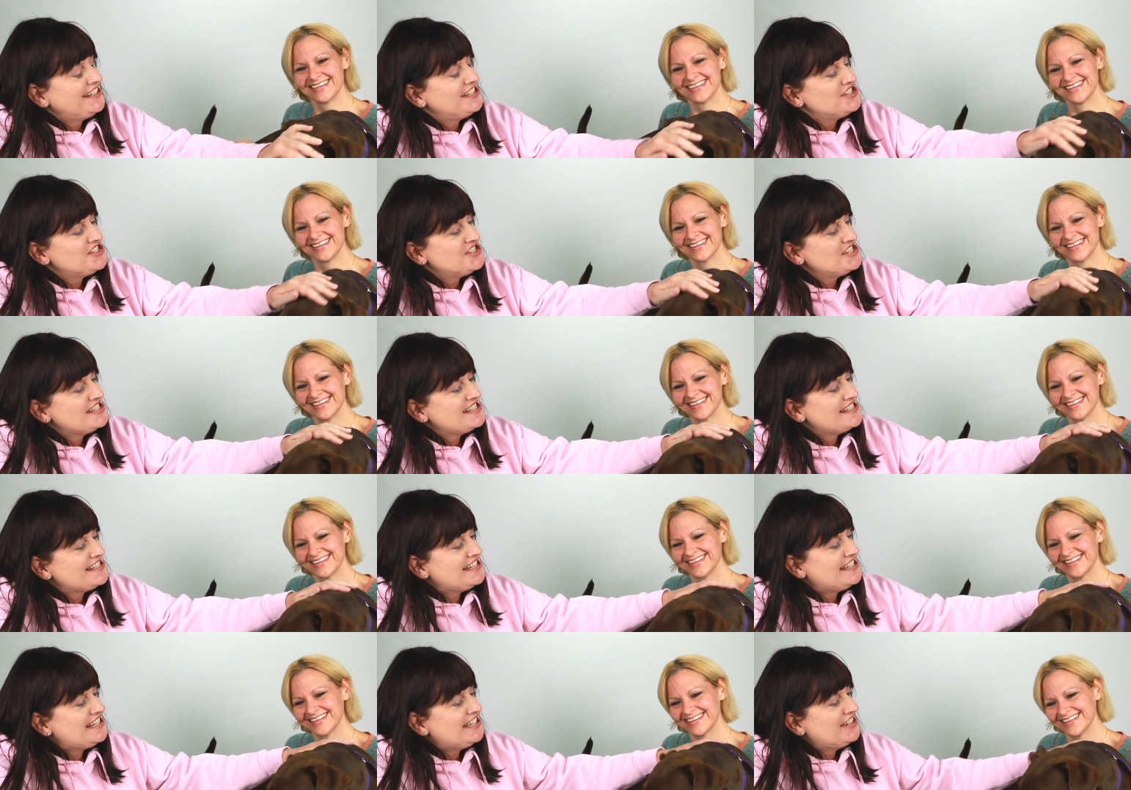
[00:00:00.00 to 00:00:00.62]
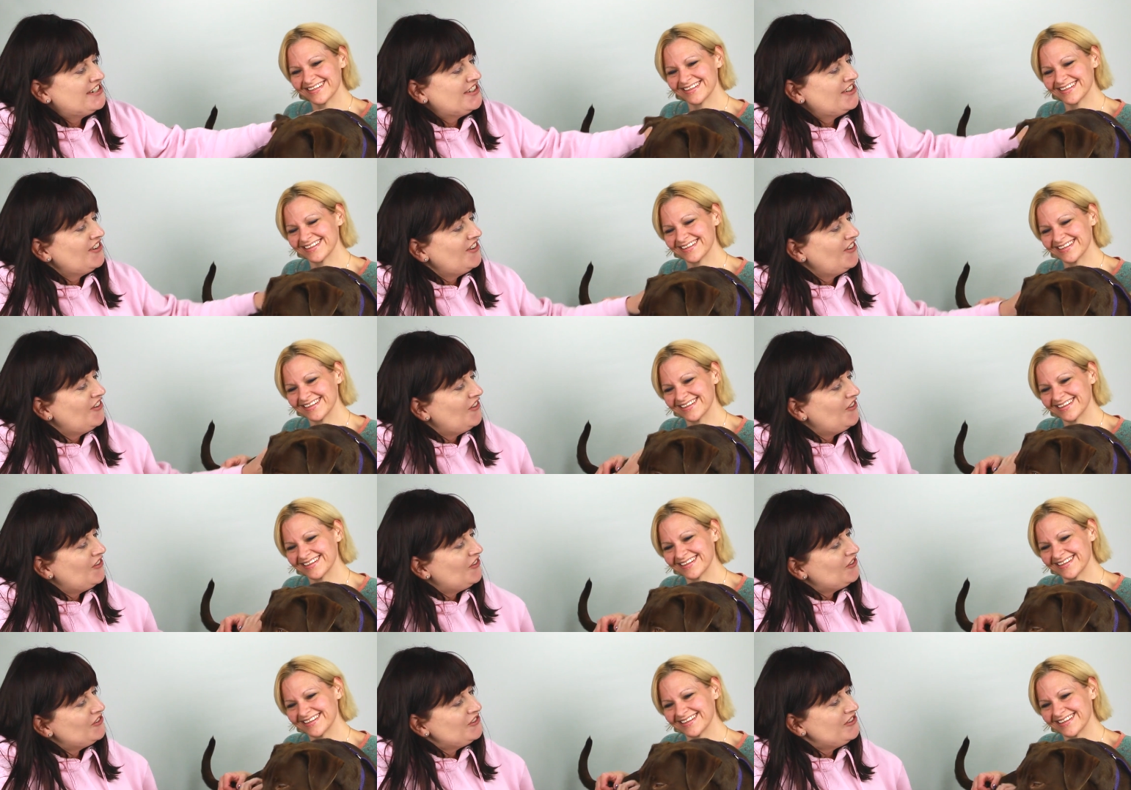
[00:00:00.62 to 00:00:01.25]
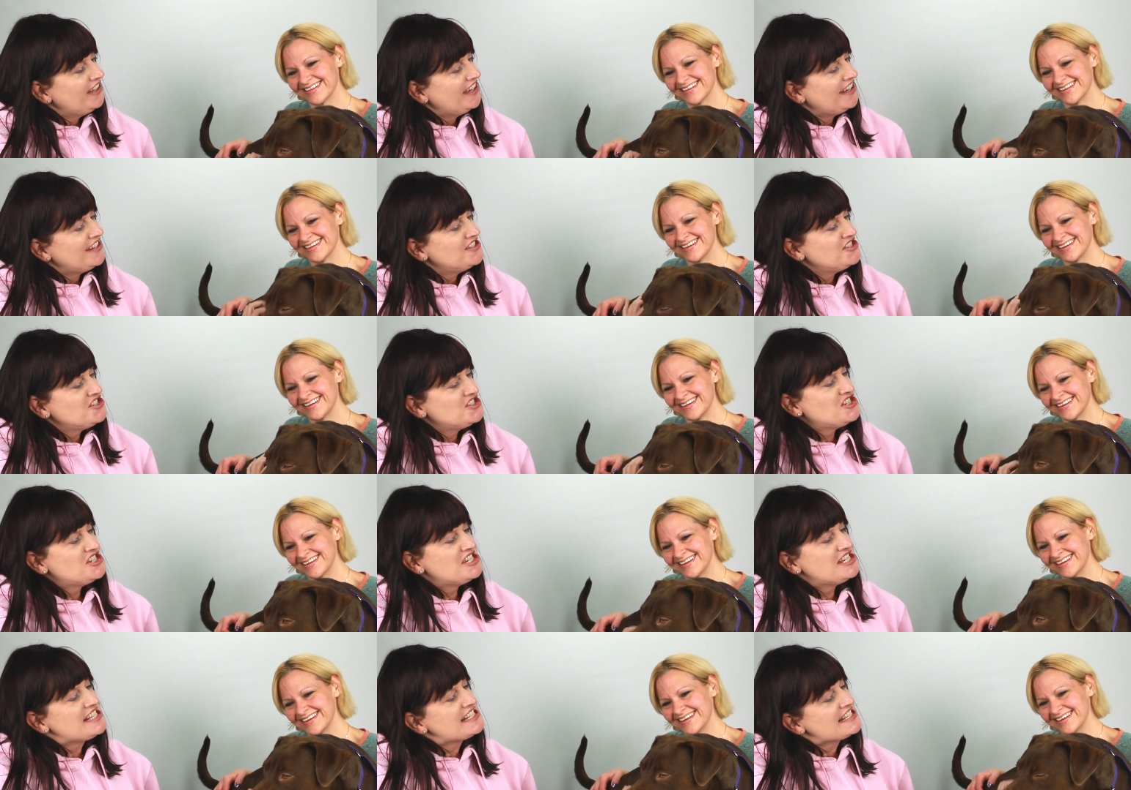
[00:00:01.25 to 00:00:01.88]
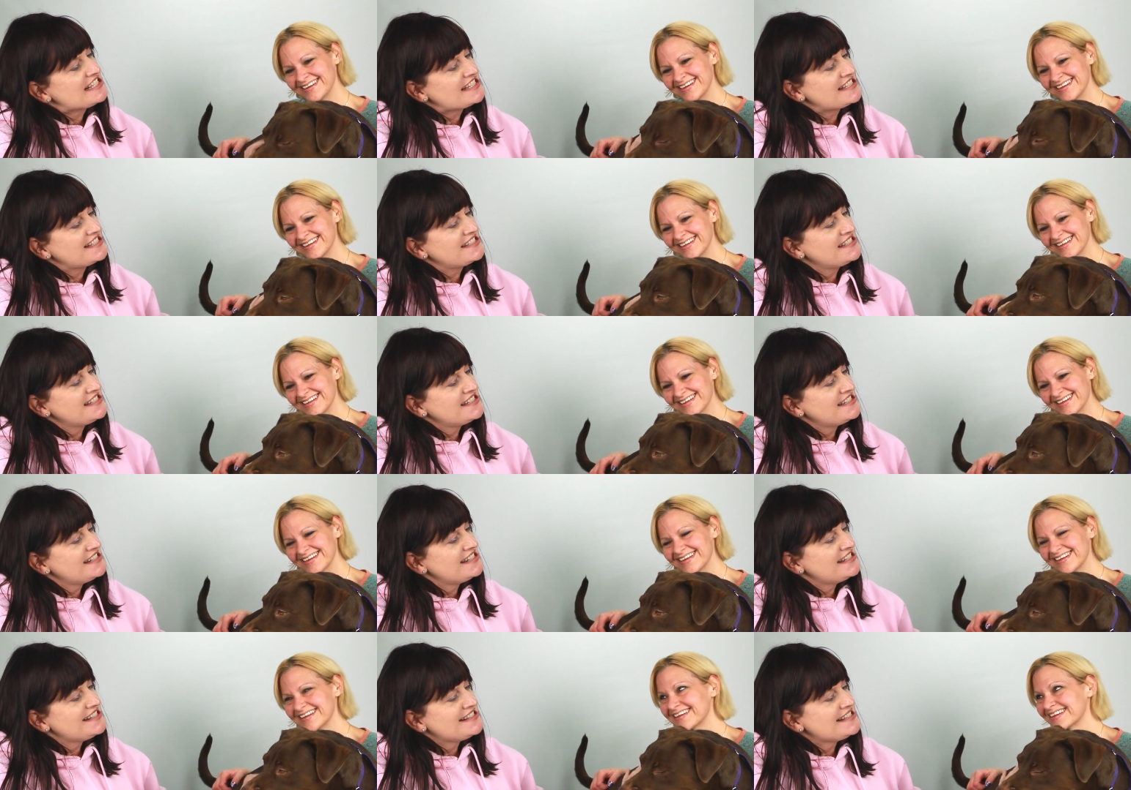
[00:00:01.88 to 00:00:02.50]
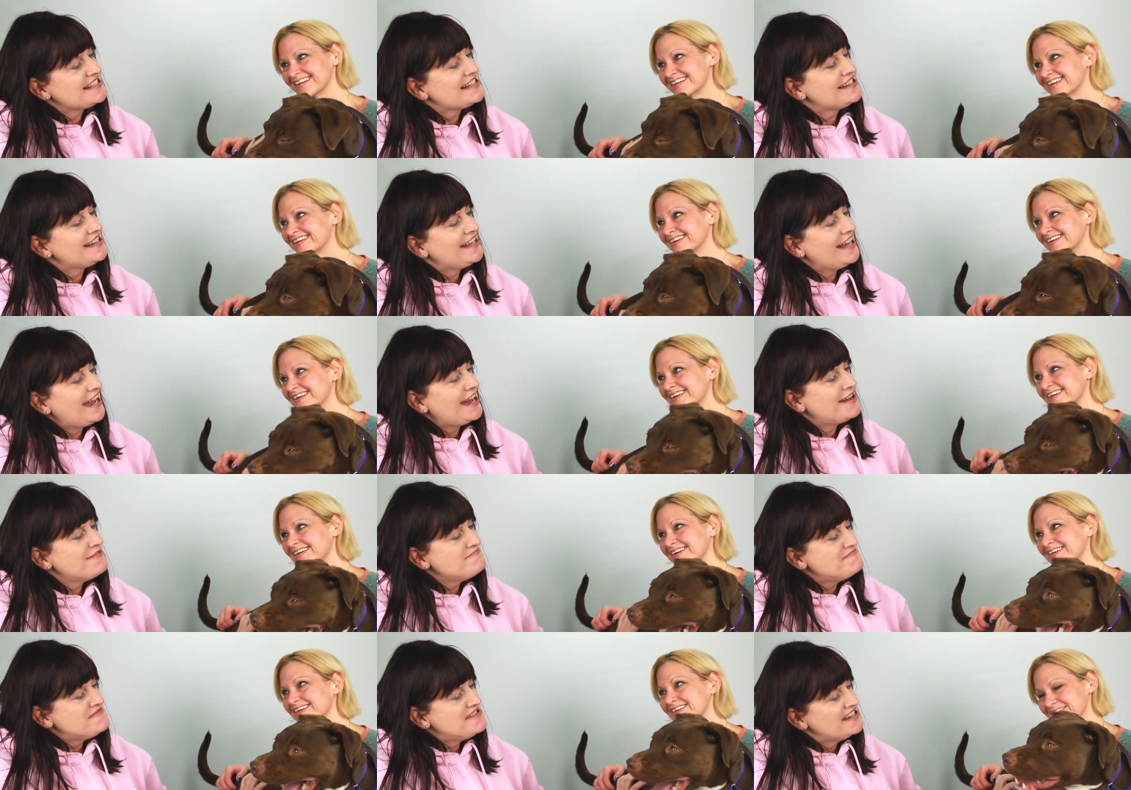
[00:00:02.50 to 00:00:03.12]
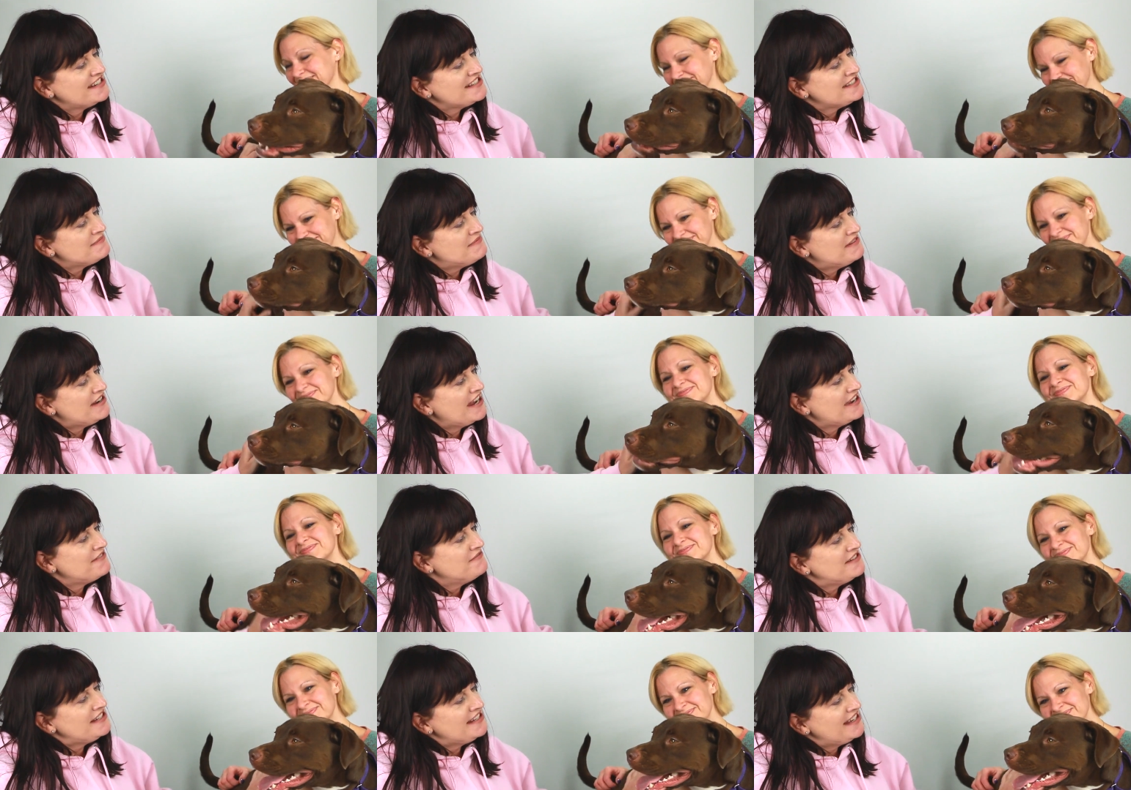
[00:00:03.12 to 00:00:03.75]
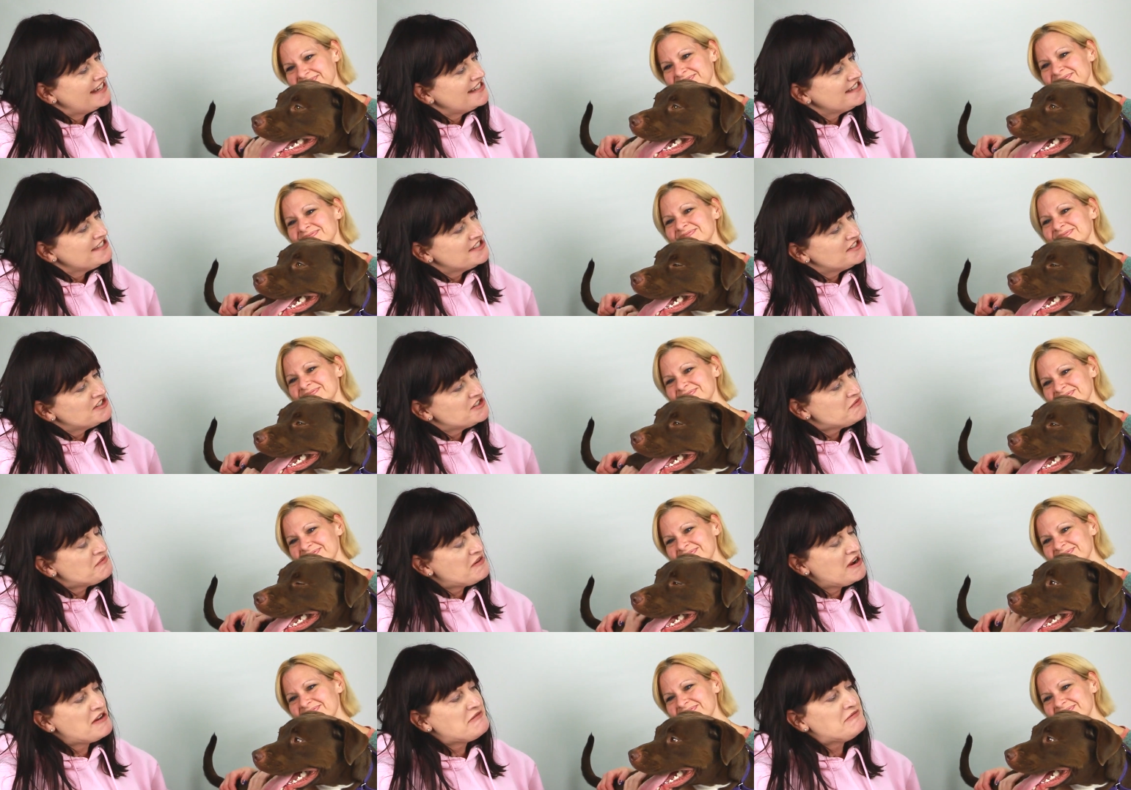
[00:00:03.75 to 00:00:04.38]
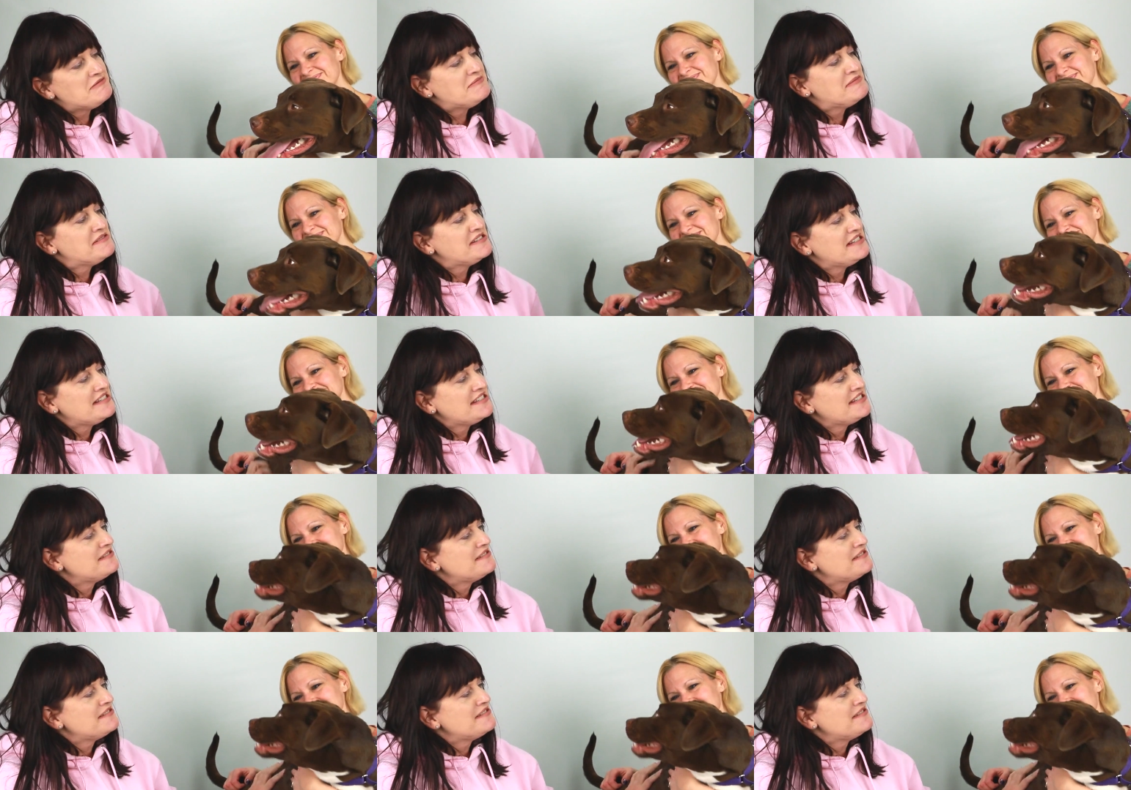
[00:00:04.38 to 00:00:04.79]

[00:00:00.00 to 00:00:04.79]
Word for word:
Speaker 1: and she's a year old, and she's listed as a lab mix, but I would guess there's probably